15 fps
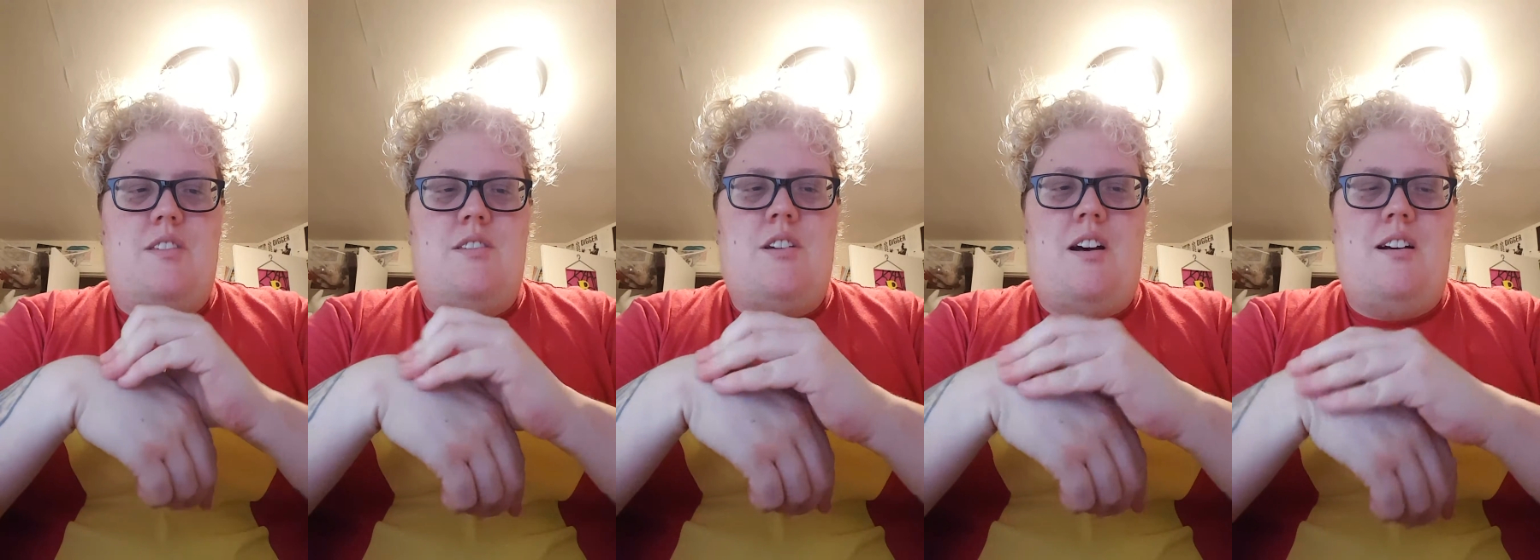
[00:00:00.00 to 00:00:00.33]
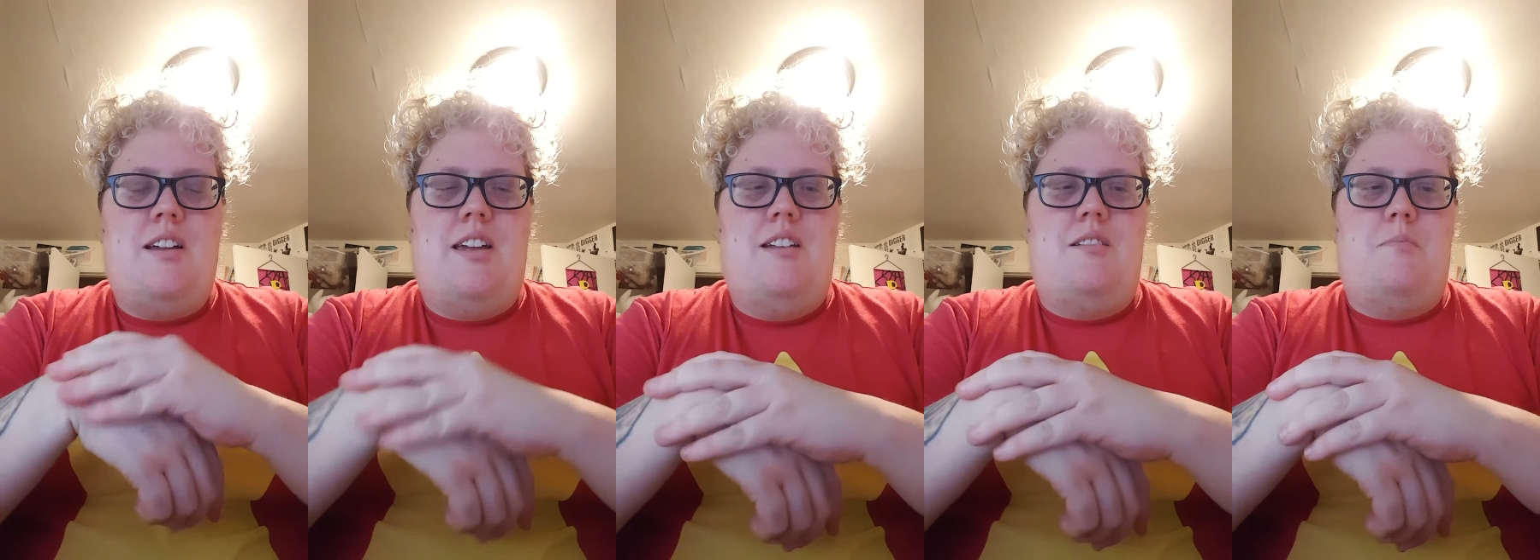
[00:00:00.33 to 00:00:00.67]

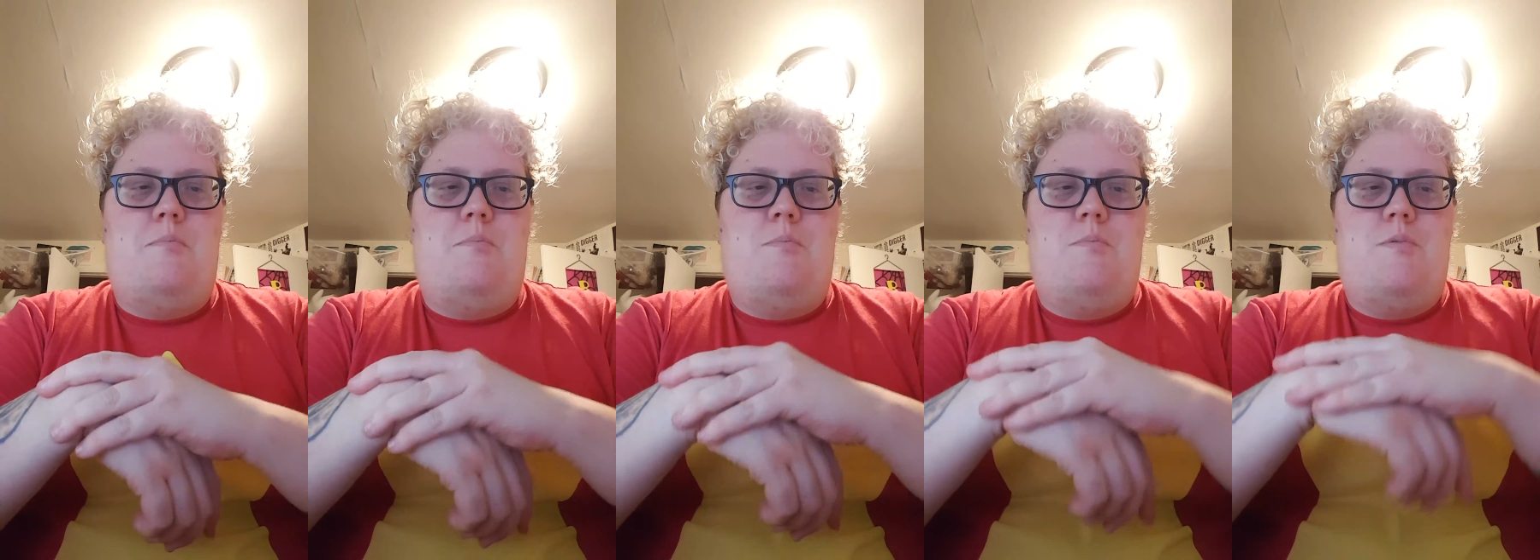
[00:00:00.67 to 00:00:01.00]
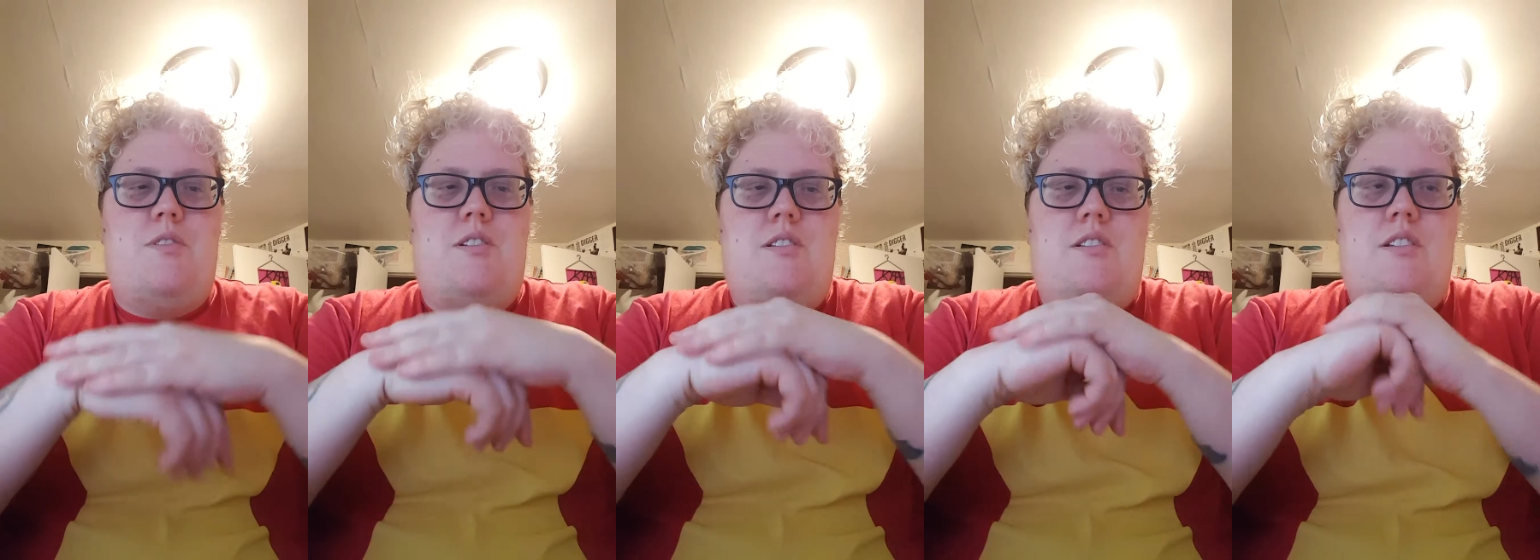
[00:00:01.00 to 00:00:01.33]
talking to
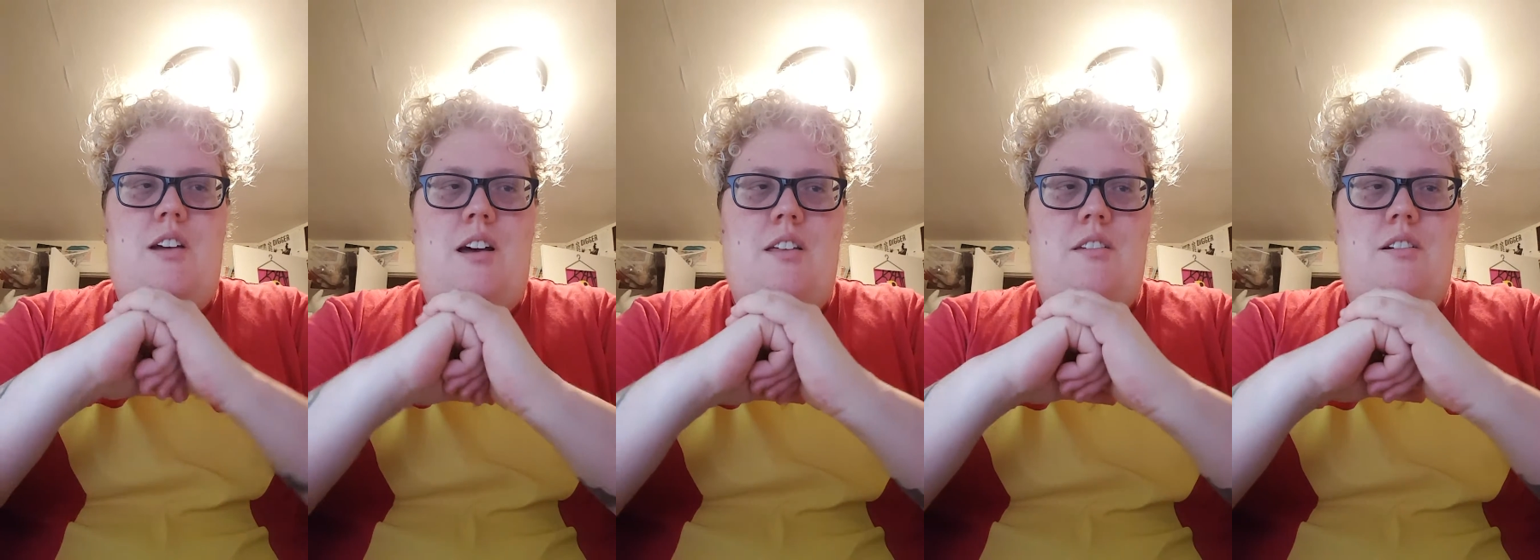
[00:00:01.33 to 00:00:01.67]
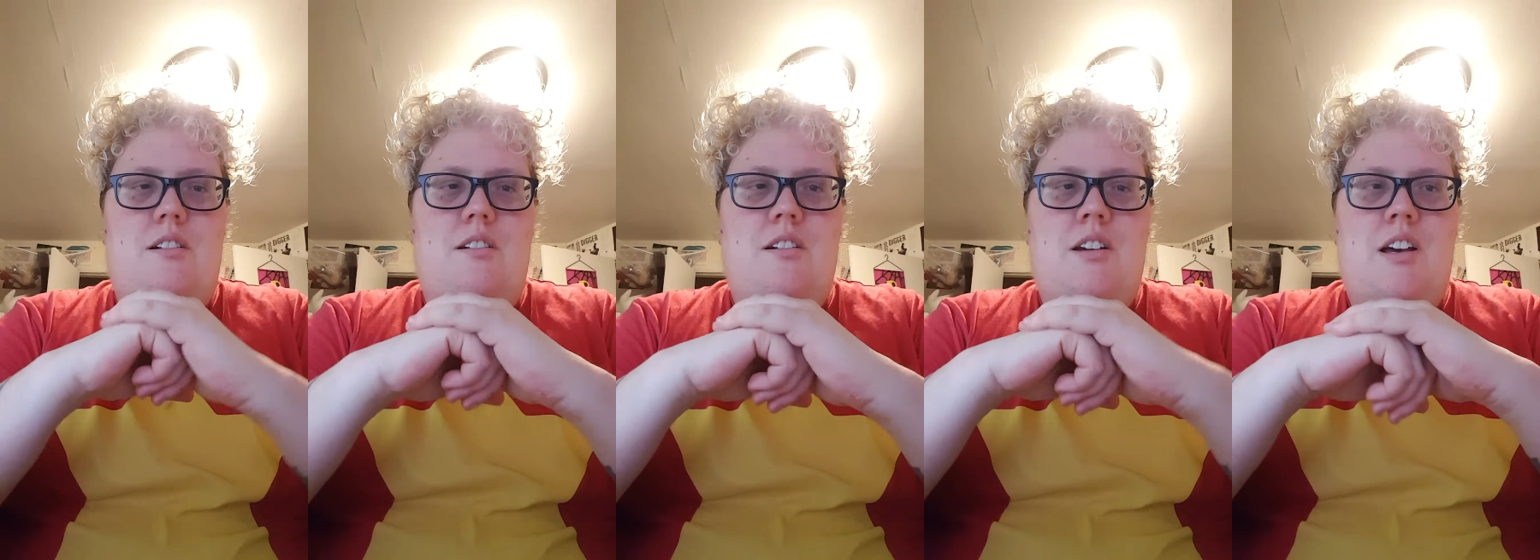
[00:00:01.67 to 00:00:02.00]

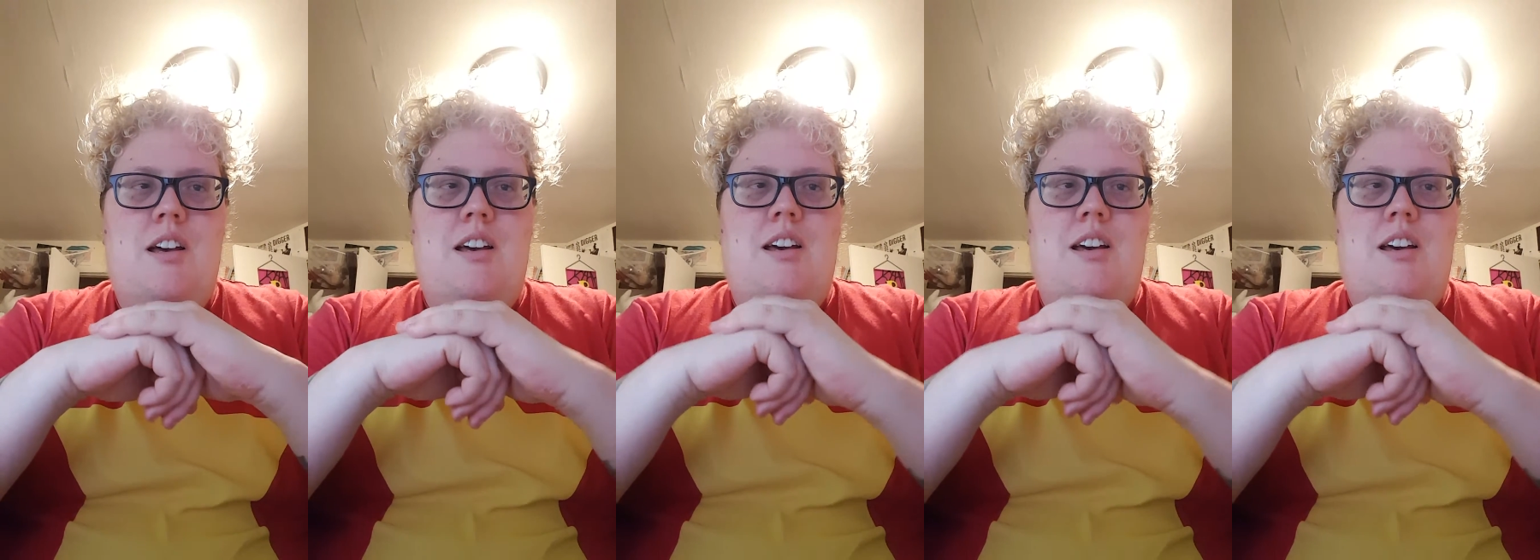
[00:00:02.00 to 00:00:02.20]
other